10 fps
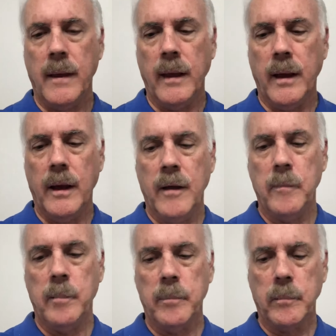
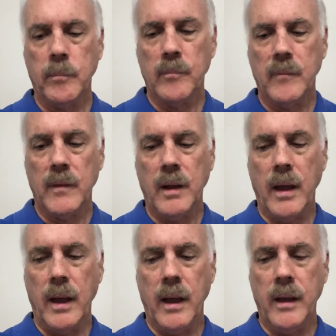
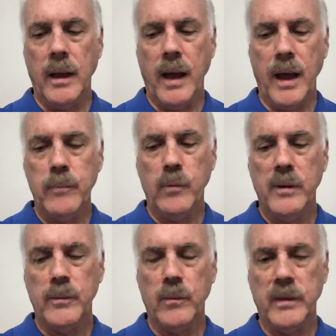I
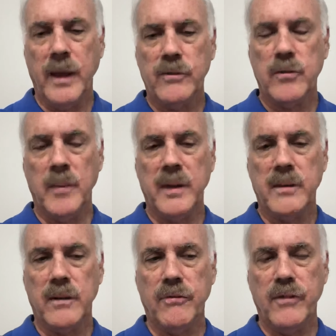really would estimate
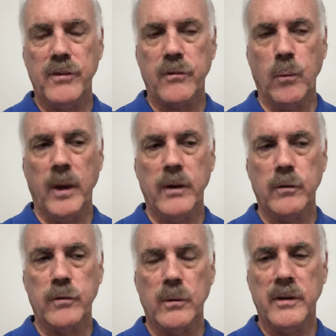that a fifth grader,
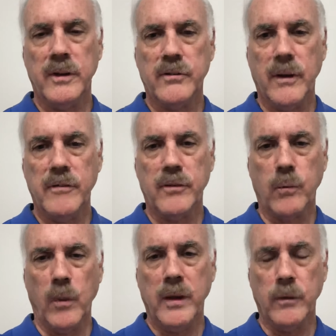certainly a seventh
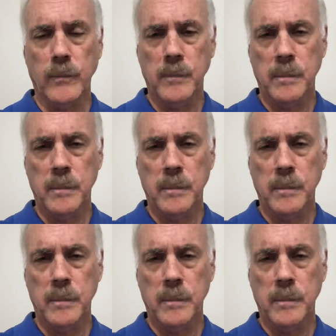grader,